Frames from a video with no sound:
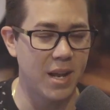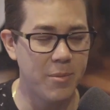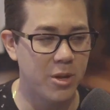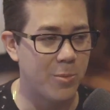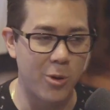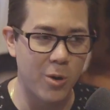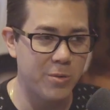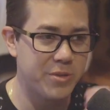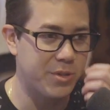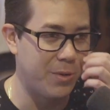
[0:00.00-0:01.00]
And I'm a little more
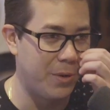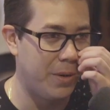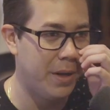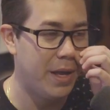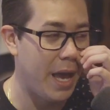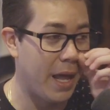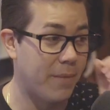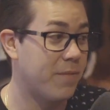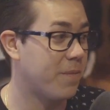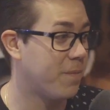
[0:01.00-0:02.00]
old school, and I'm